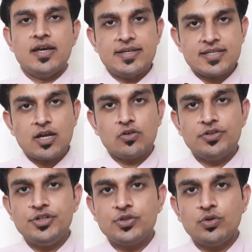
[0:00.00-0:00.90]
As I
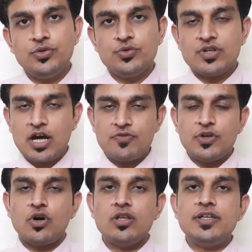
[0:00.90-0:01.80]
already told you, now
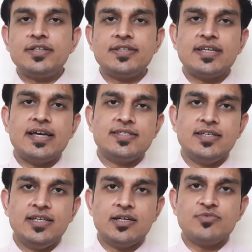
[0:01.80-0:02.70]
we call it as
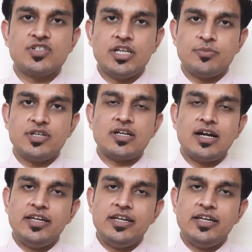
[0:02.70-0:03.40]
an income statement.